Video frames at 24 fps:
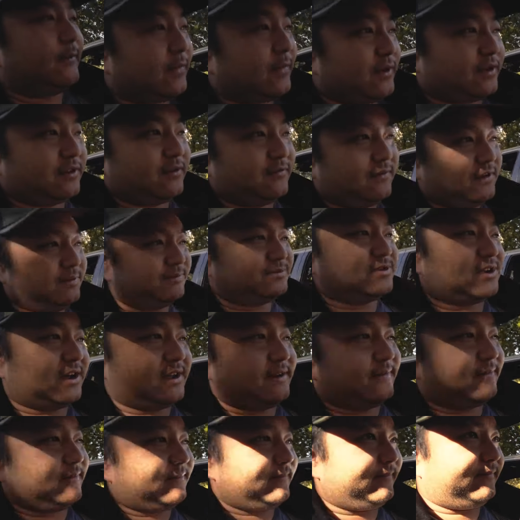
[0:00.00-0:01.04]
But on the flip
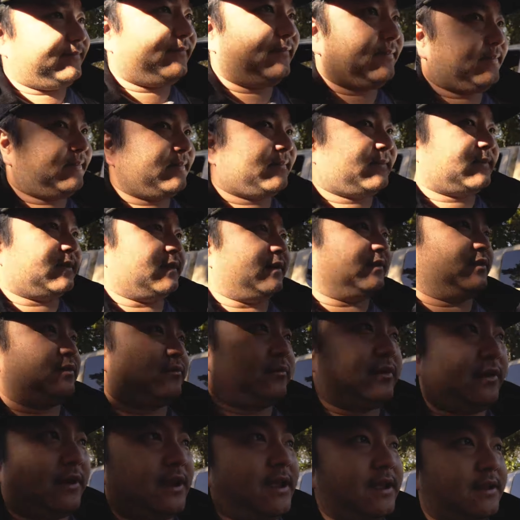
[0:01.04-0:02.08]
side, on the
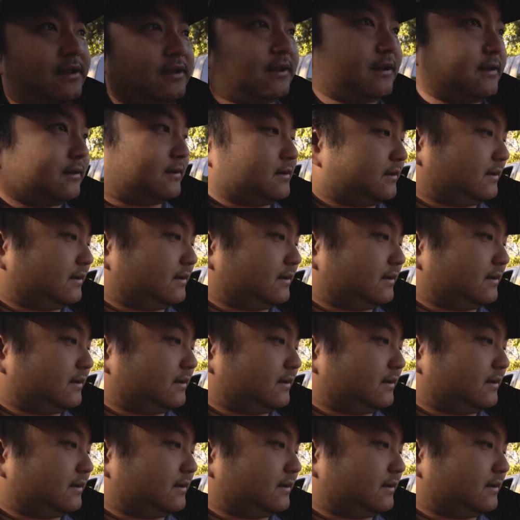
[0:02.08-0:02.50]
rear end,